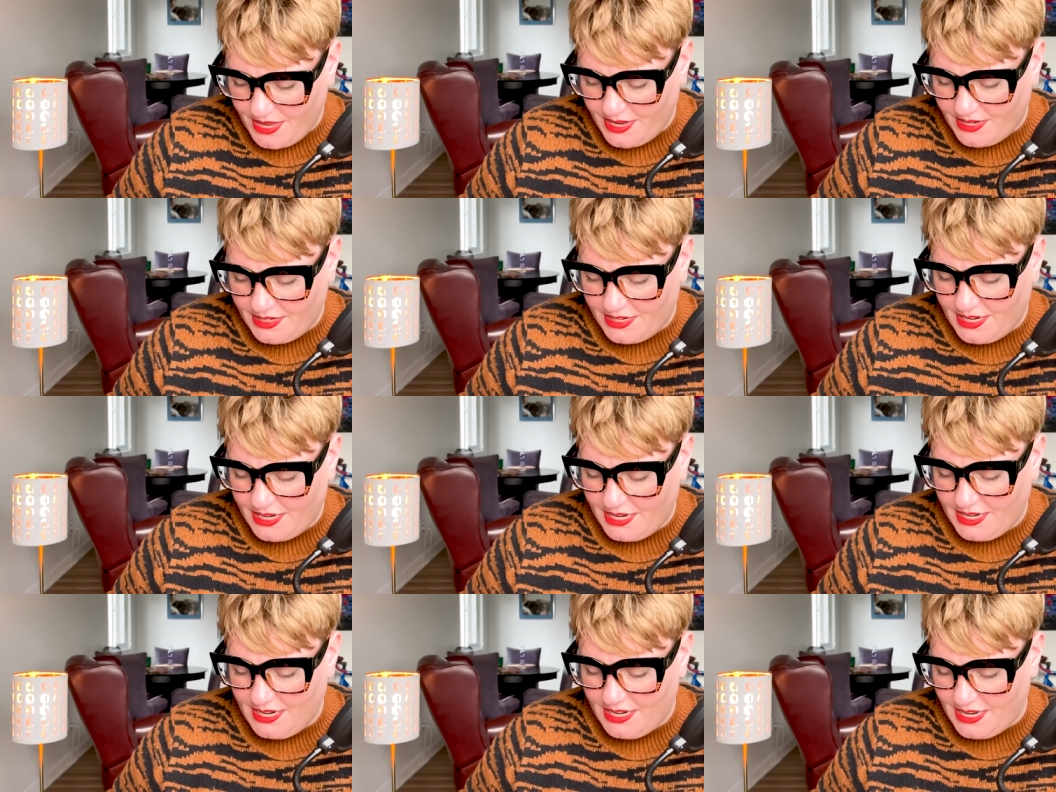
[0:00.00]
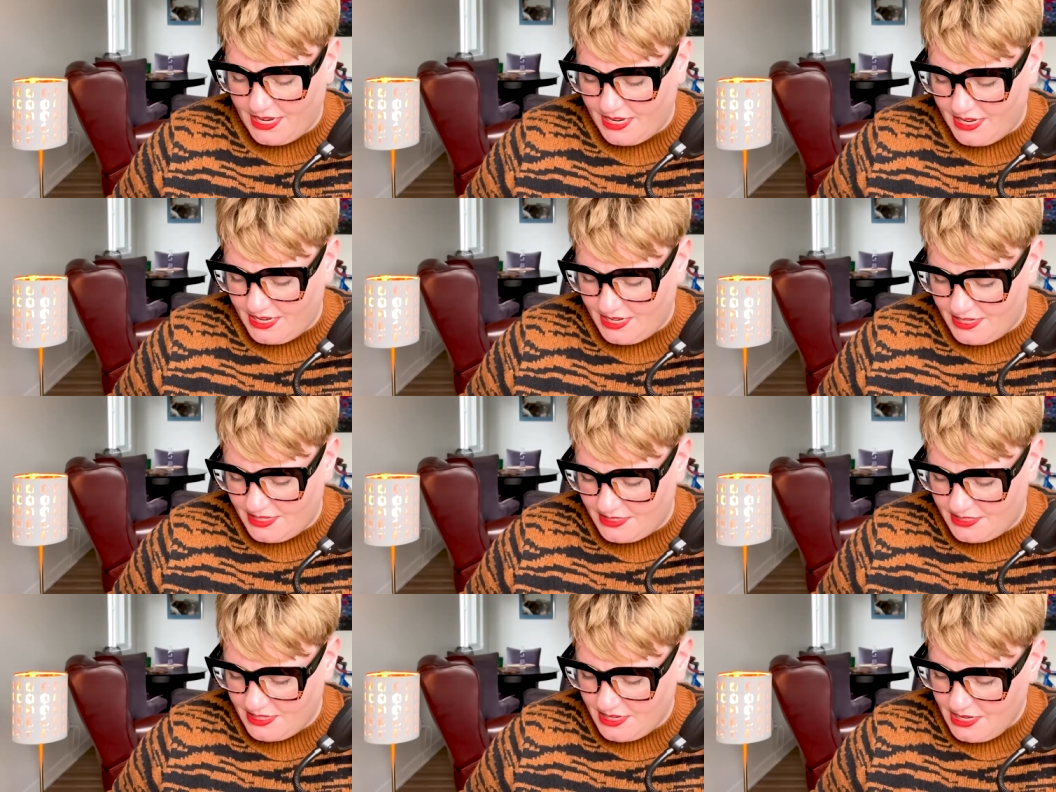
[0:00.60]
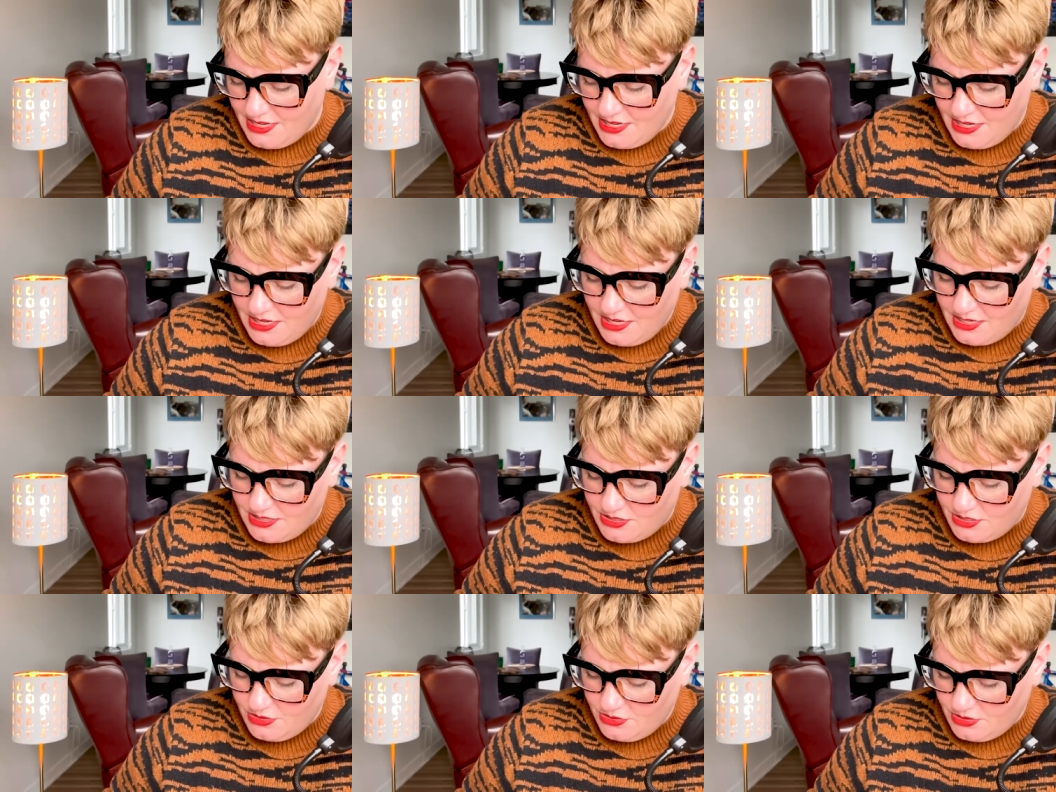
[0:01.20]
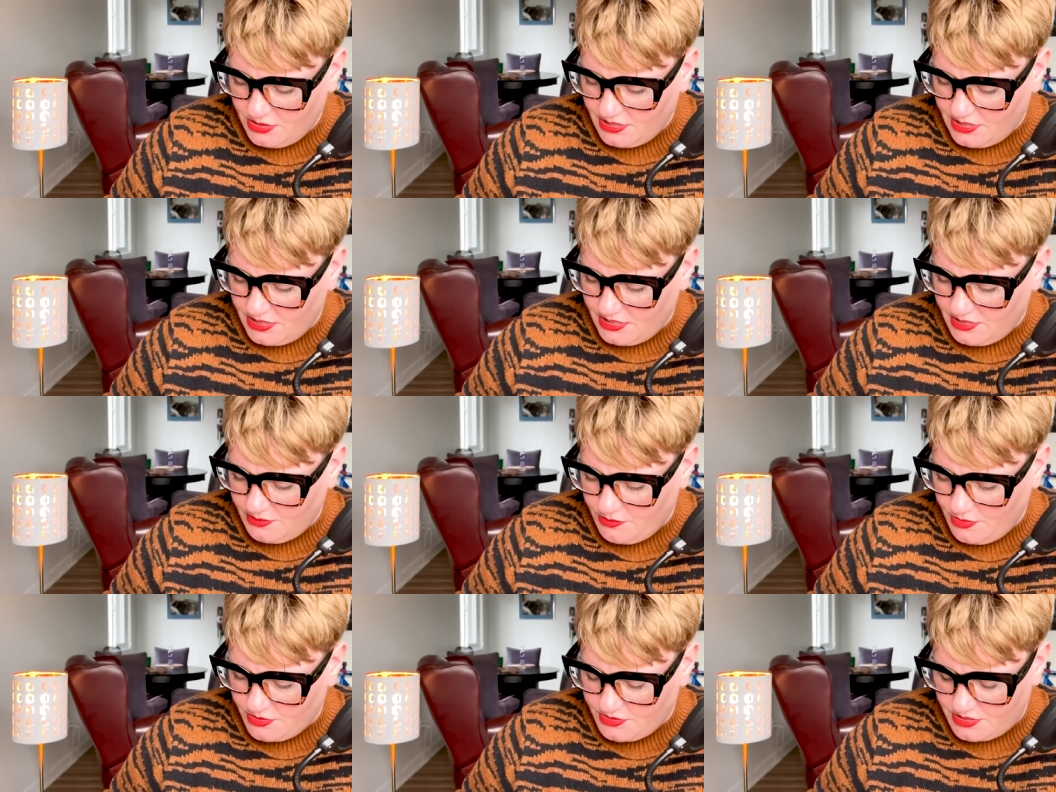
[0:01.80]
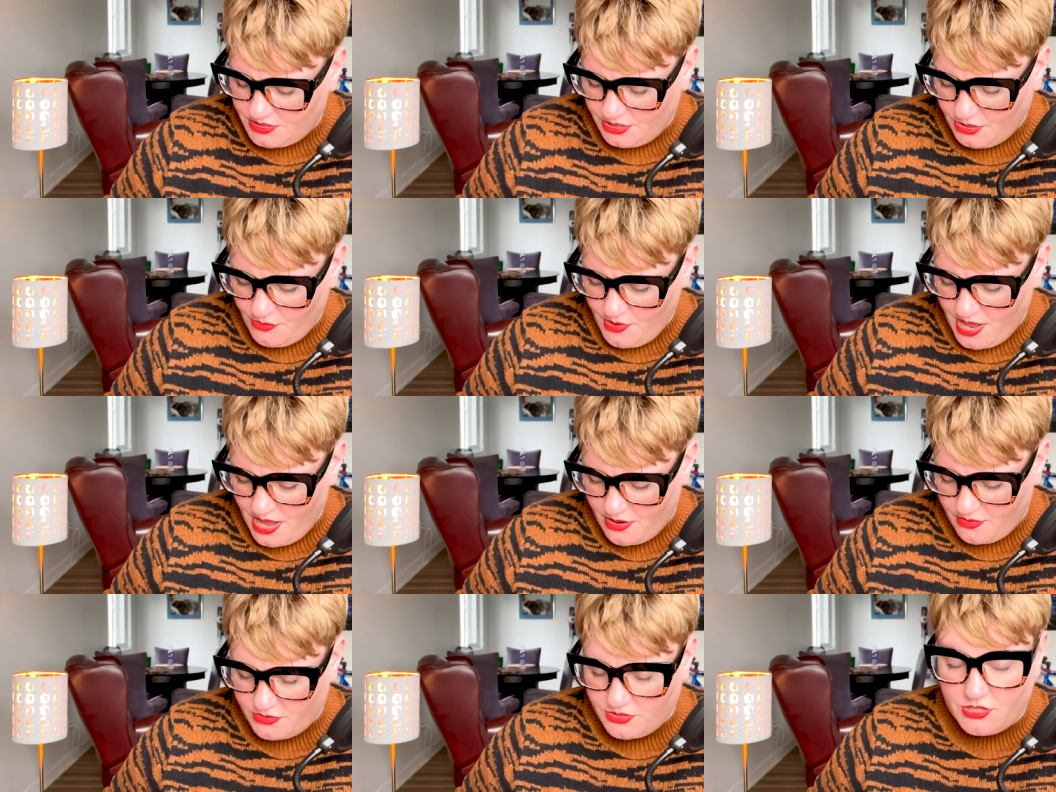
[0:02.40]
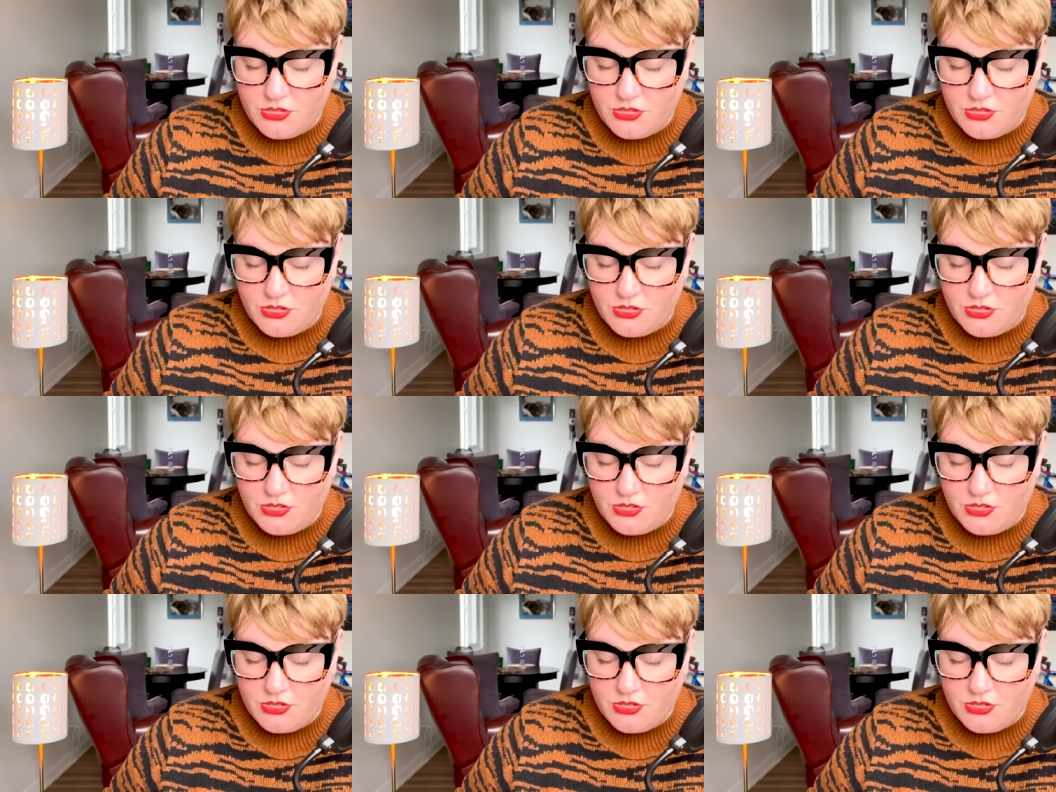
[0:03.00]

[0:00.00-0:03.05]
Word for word: and he is Dougal wants to go out.